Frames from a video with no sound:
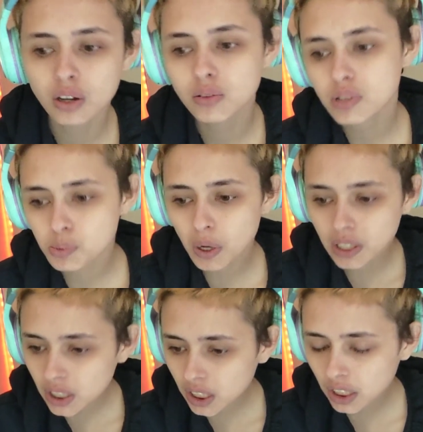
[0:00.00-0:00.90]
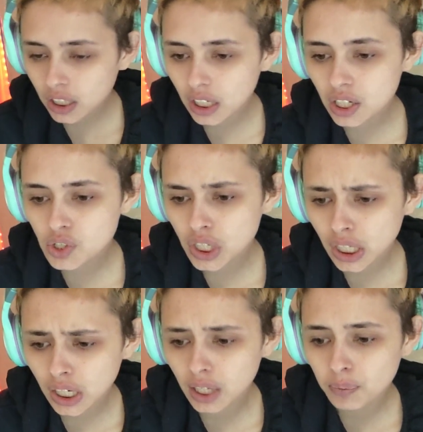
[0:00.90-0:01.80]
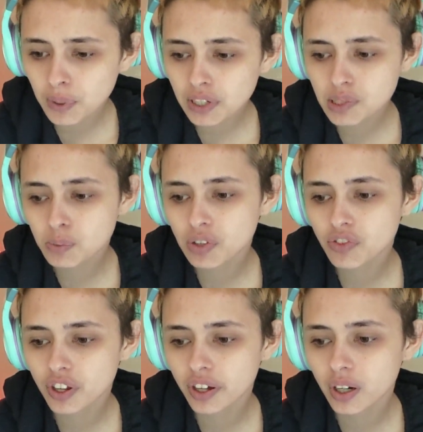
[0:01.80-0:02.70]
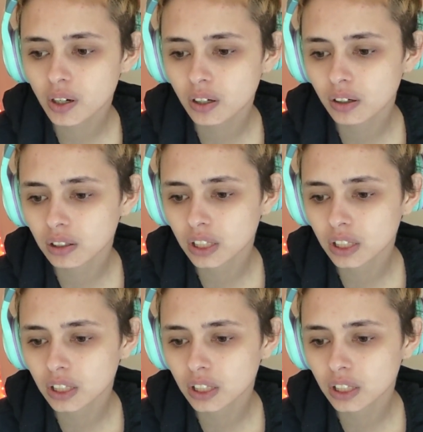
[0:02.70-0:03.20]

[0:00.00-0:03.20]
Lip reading: responding and engaging, it makes me feel